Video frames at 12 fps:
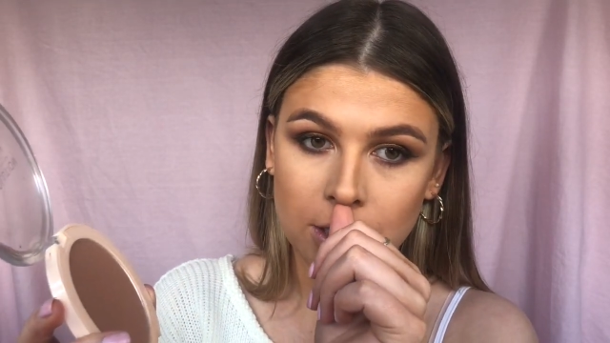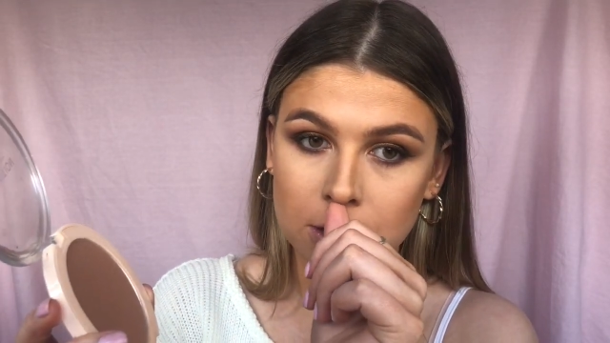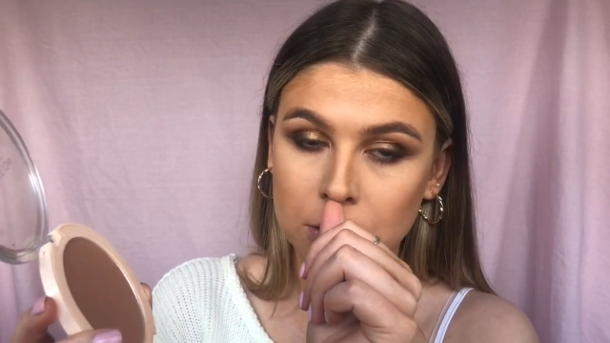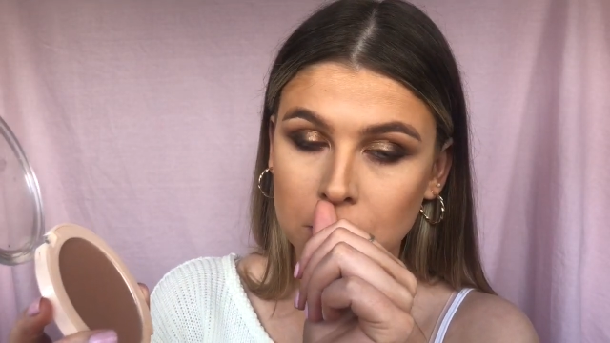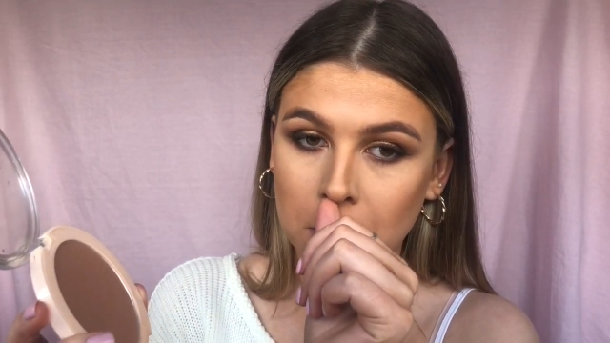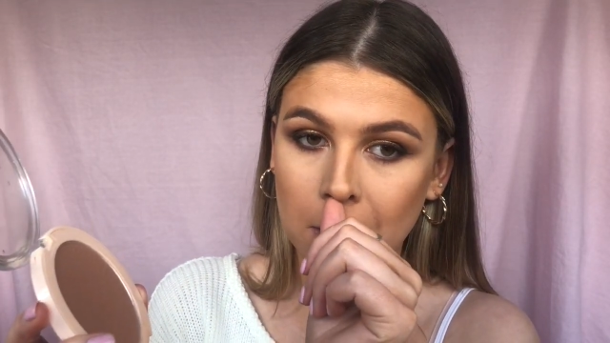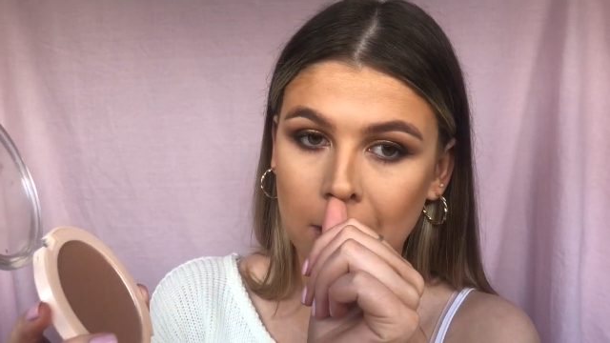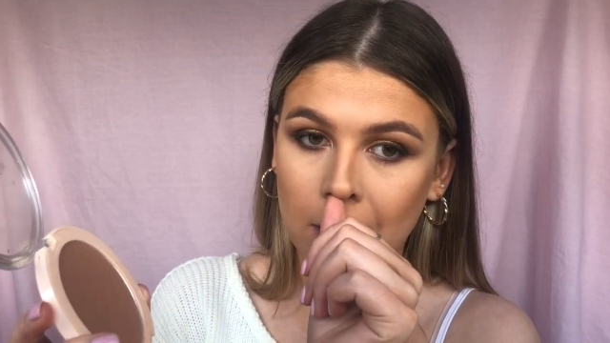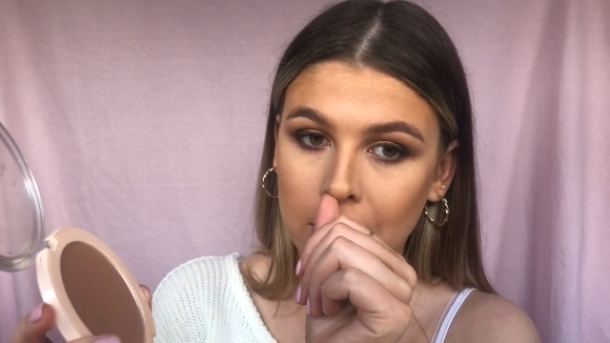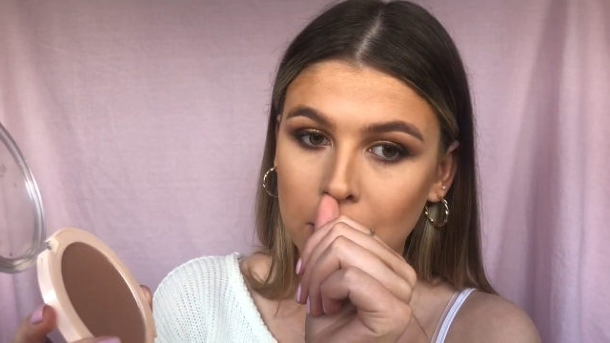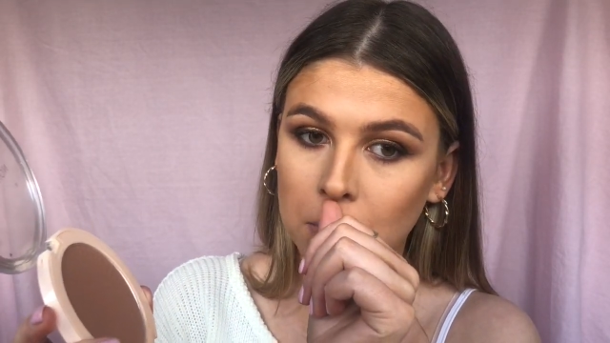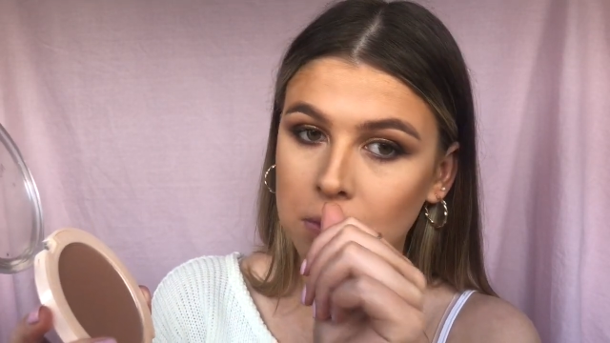so
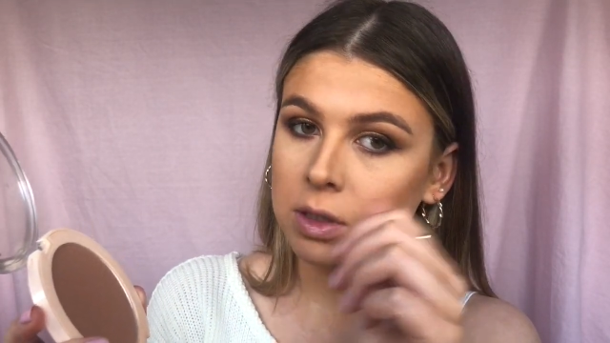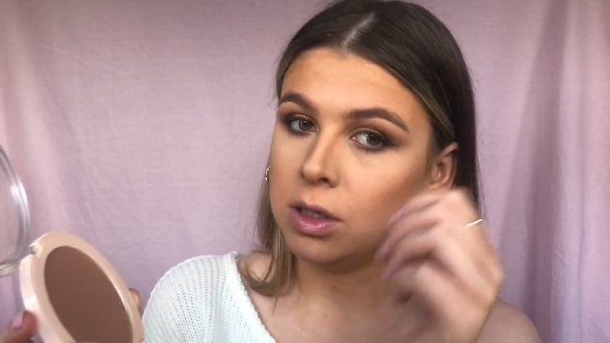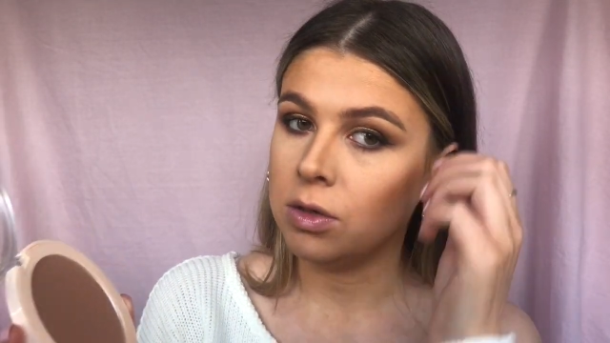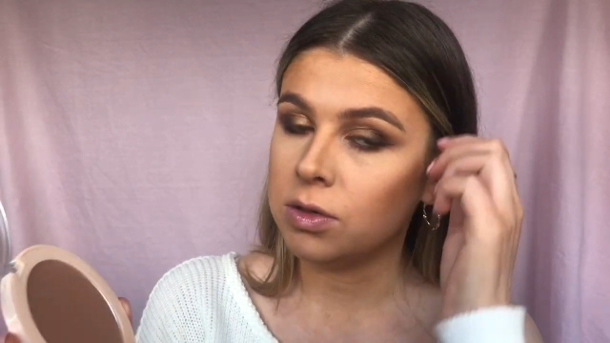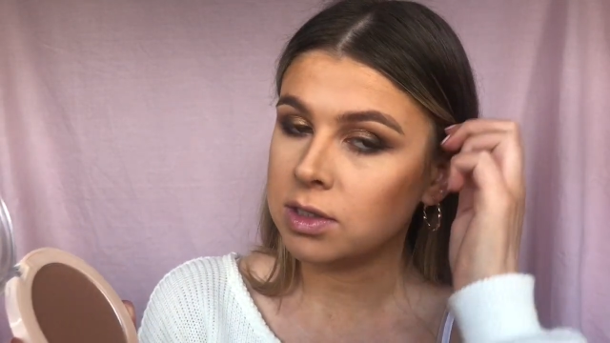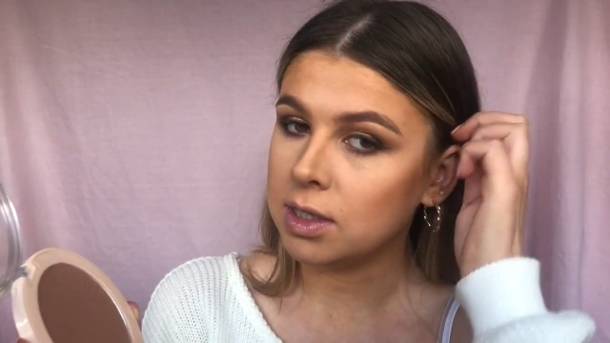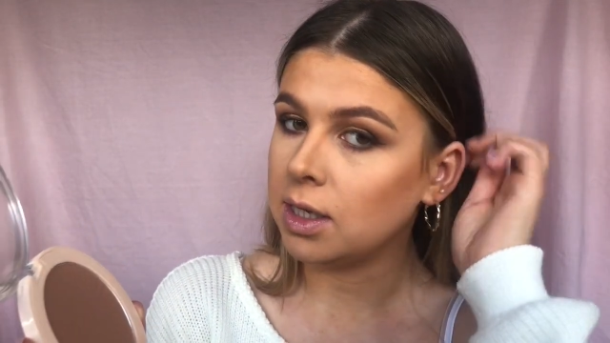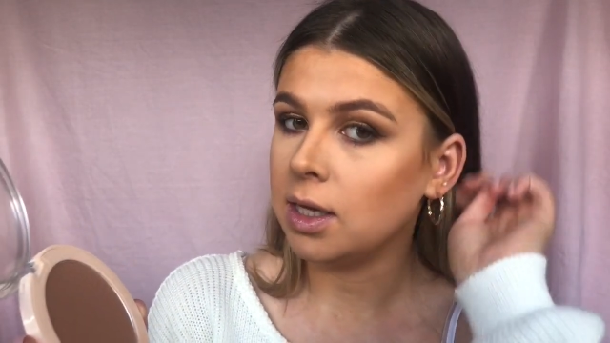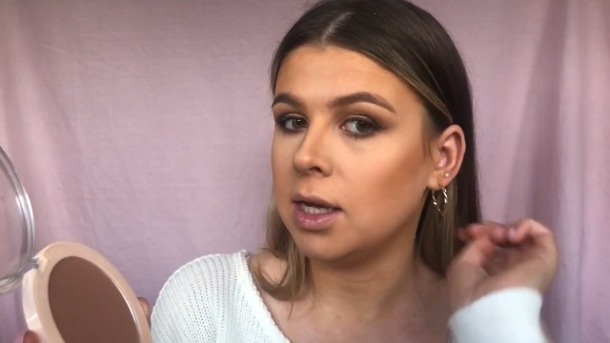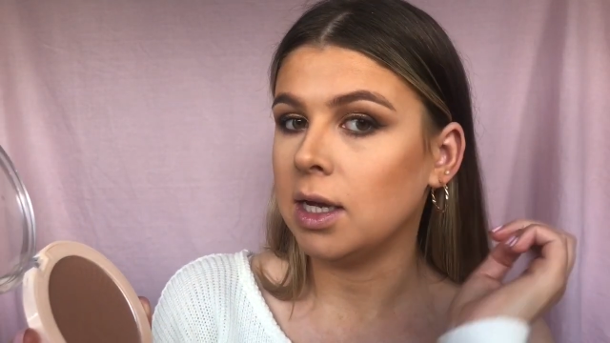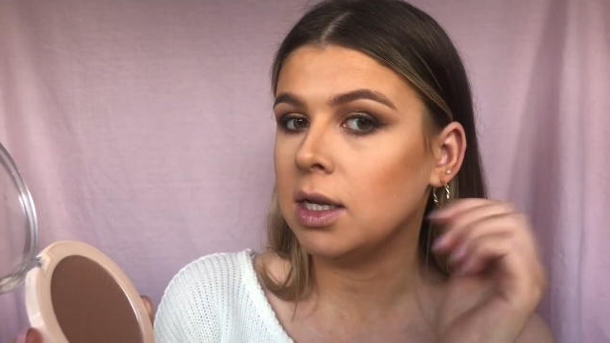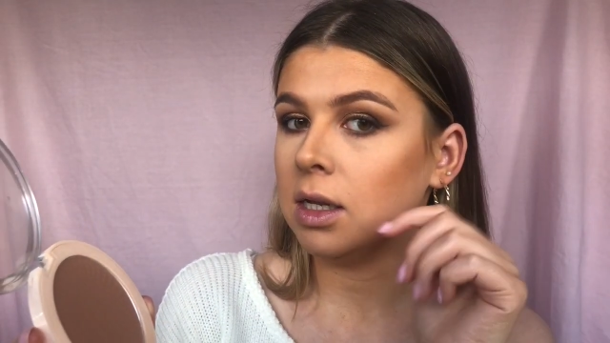I only use it
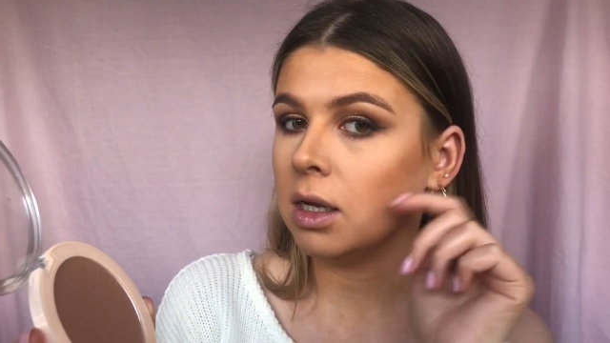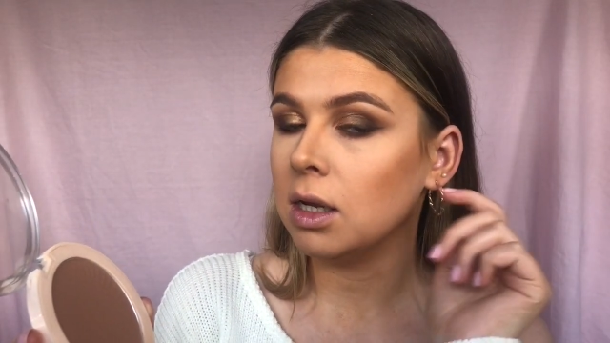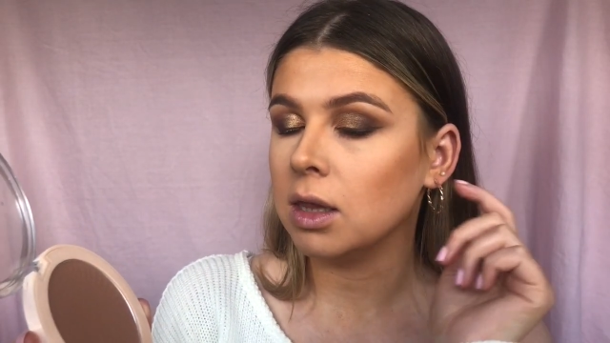in